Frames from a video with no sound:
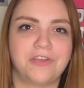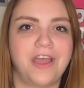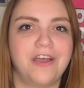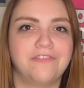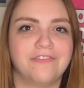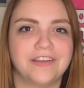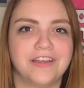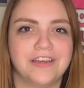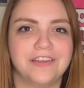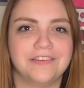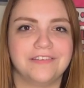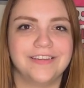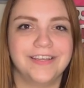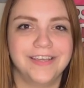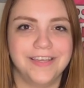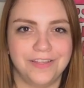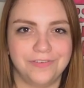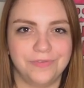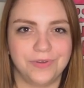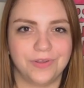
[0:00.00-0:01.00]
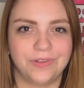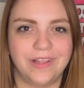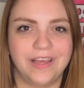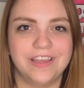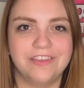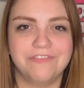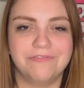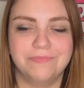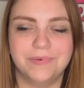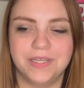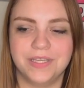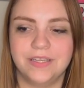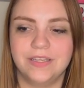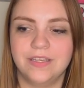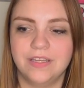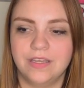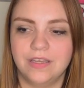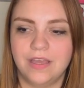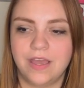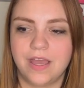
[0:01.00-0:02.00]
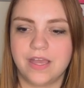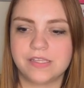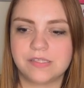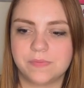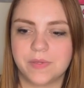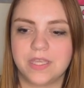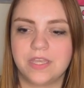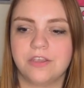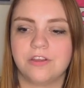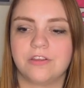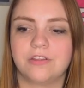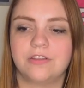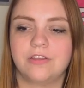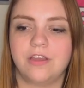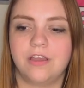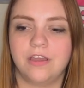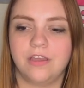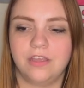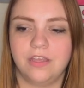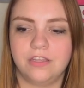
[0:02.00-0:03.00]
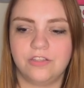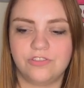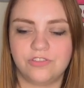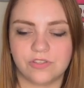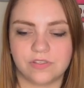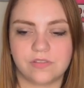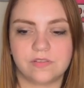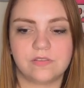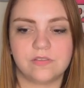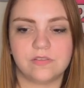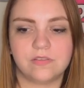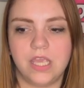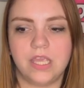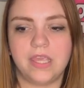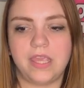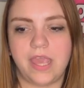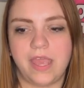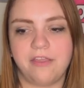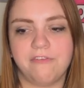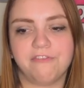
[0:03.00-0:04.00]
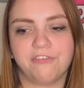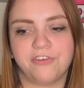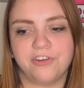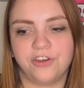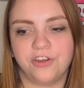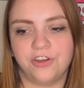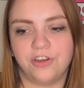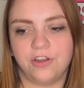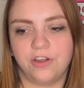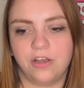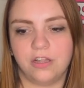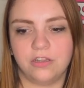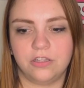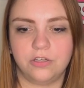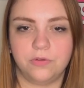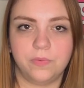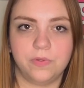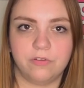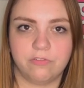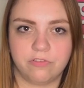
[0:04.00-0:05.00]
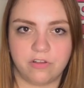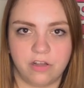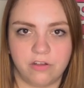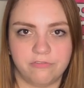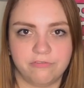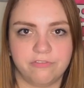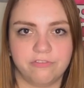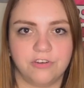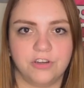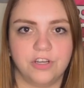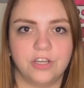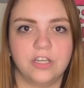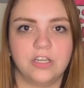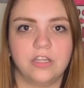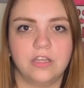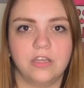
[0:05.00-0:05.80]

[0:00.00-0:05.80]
have a gun in real life, but as my character, it gave her a little bit of comfort